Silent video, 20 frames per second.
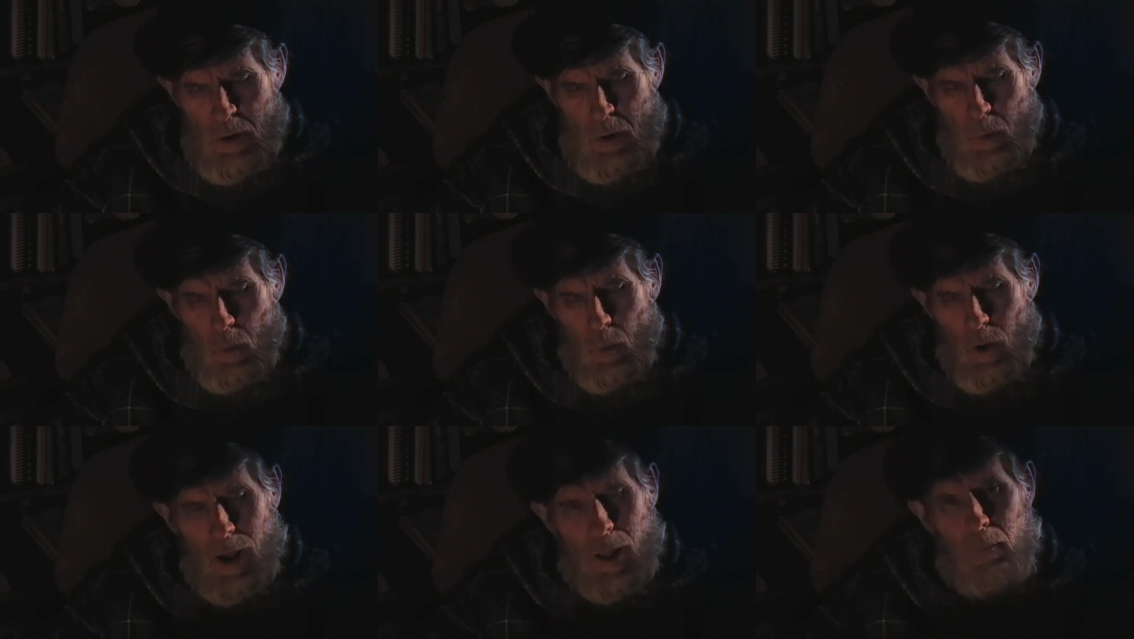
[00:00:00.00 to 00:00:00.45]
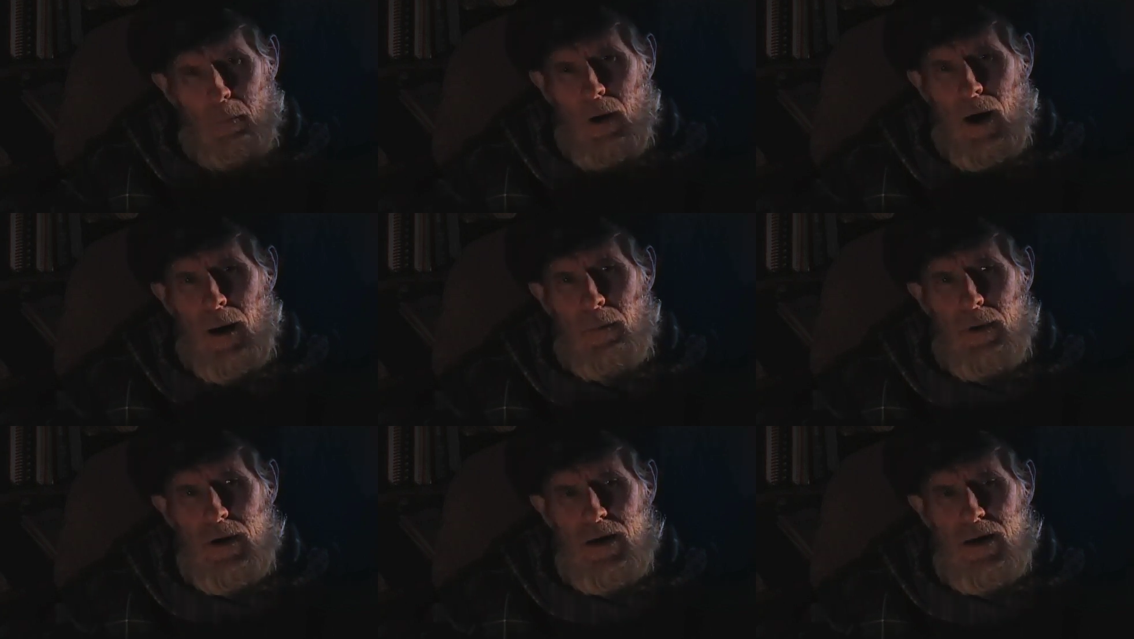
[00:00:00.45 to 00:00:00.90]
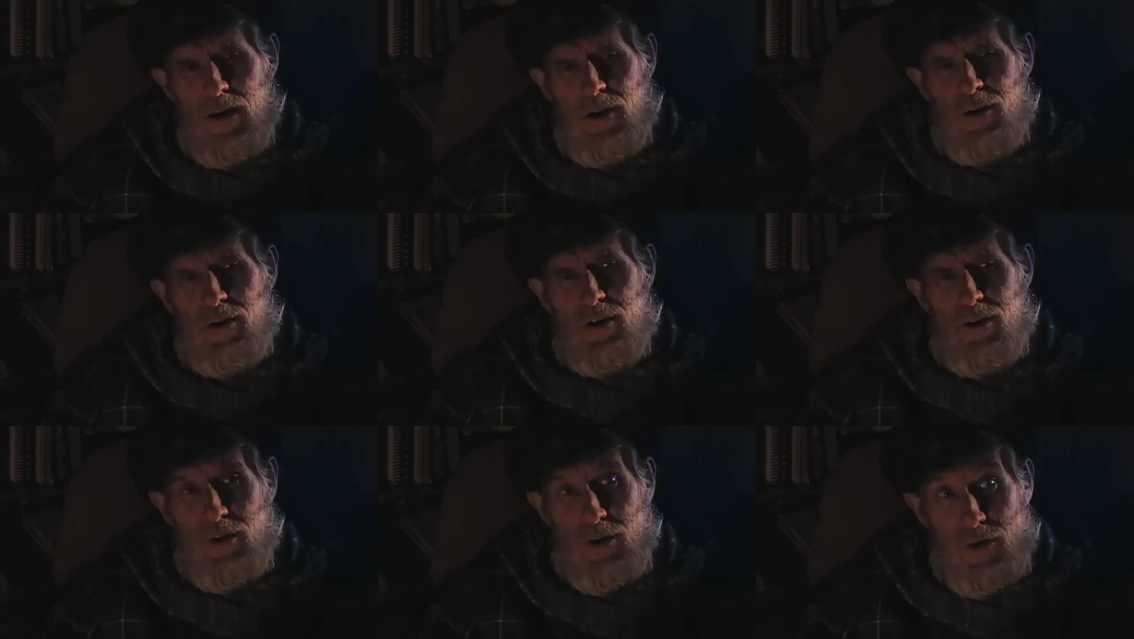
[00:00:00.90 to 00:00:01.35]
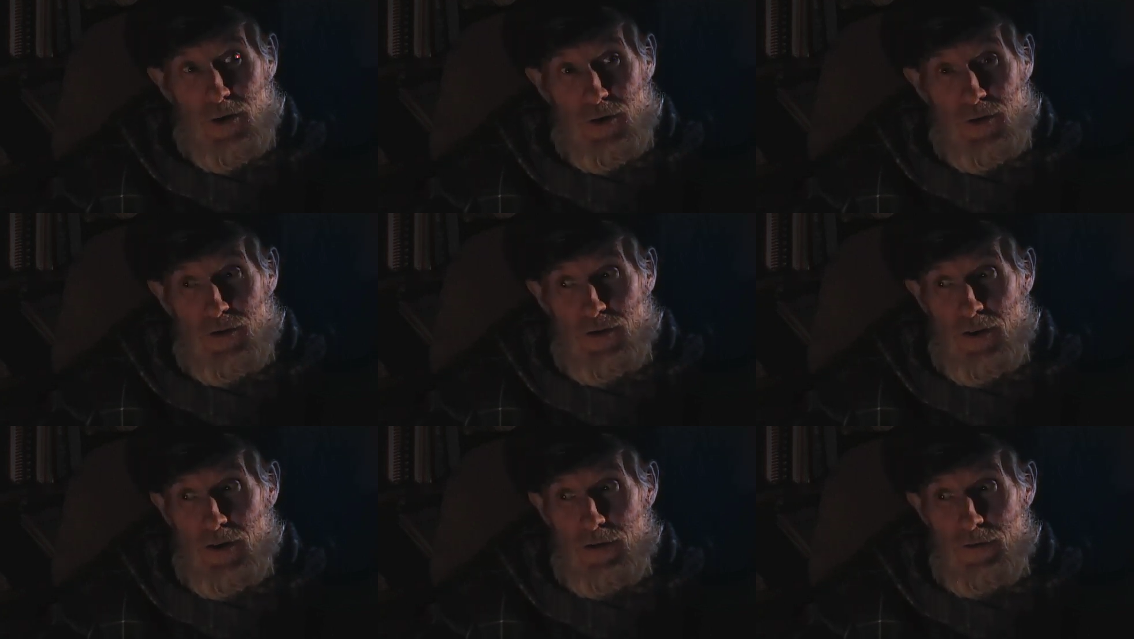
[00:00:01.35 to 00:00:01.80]
While Mama in her
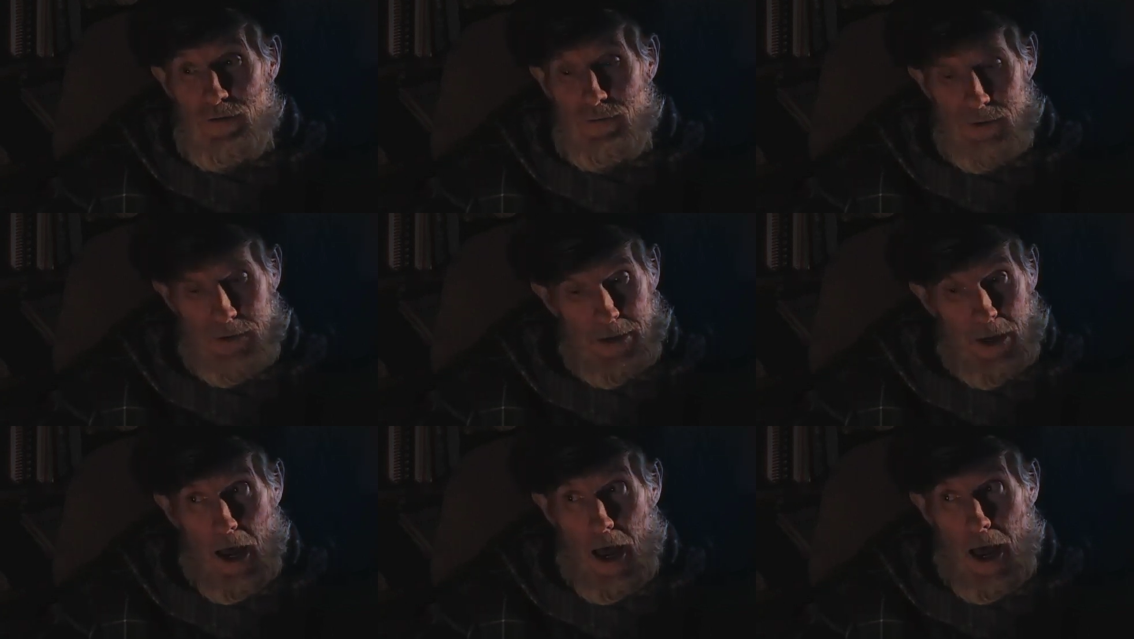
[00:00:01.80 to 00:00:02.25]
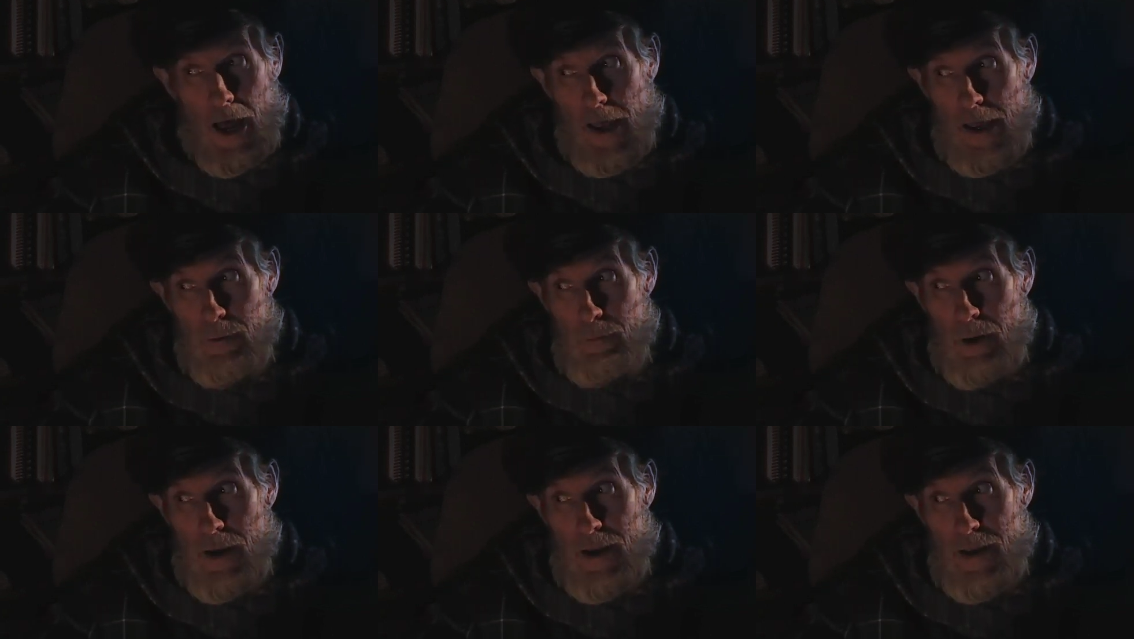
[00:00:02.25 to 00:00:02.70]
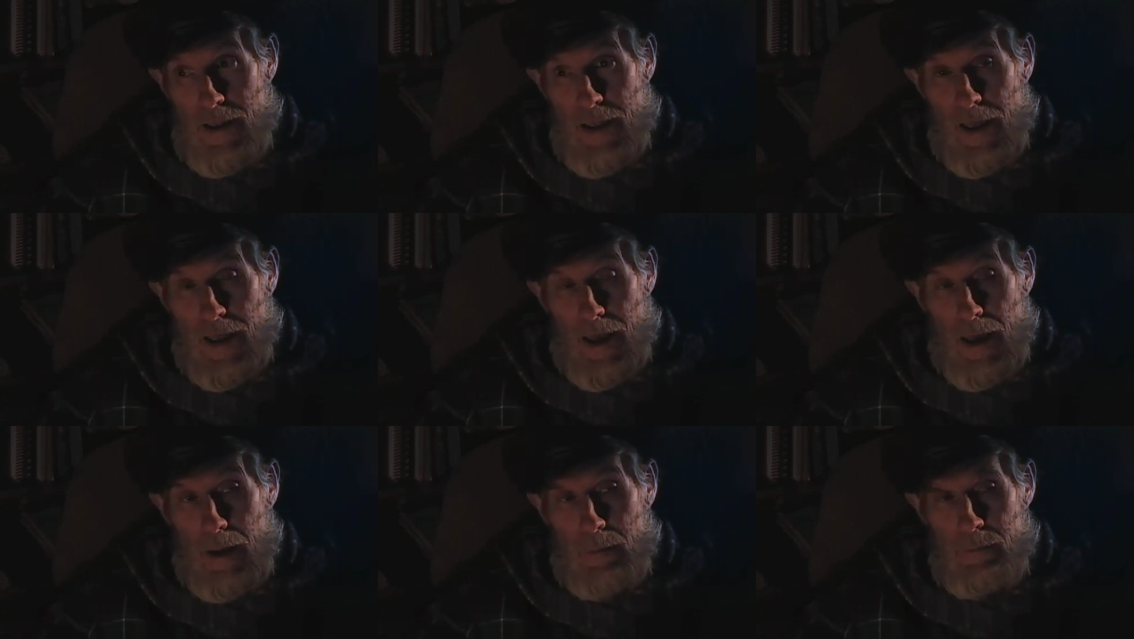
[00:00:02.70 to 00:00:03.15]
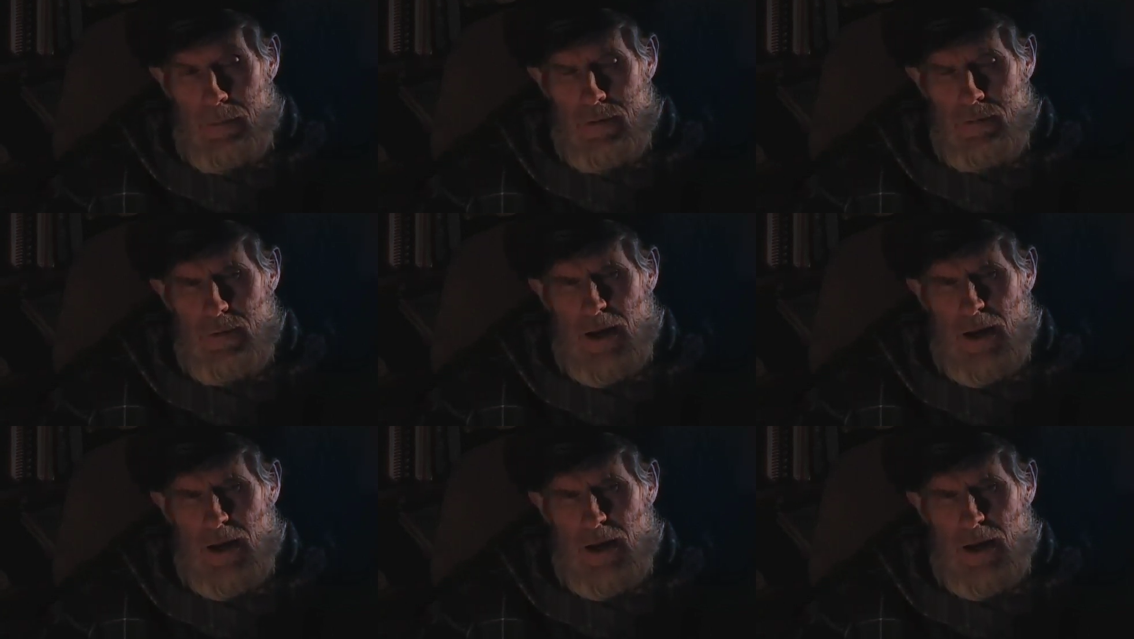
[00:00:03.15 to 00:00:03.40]
kerchief and I in my cap